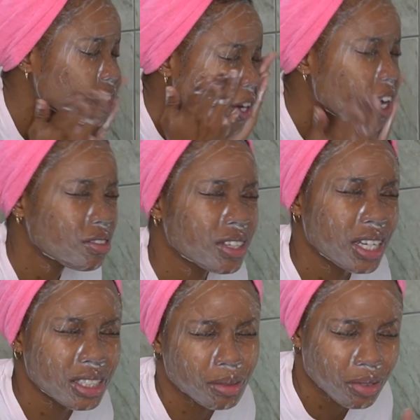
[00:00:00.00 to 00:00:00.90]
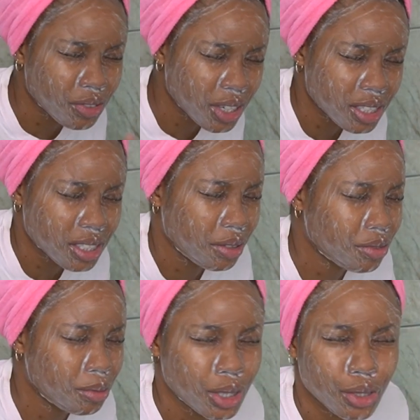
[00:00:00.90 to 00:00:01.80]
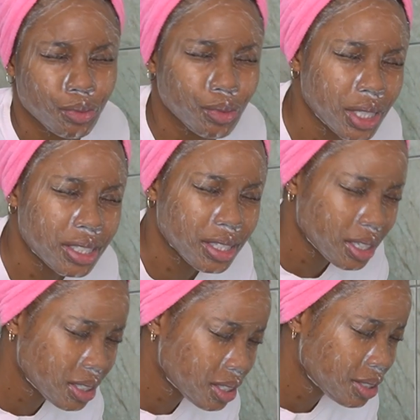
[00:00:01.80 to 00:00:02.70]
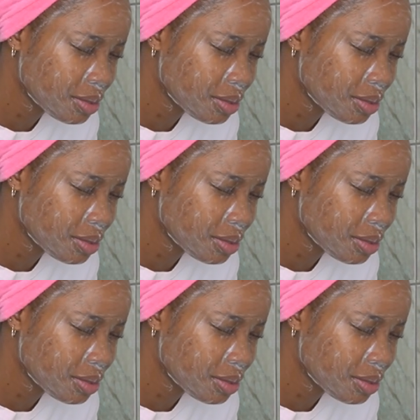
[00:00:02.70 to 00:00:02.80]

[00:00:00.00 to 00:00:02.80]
I have cleansed my face, time for me to rinse it.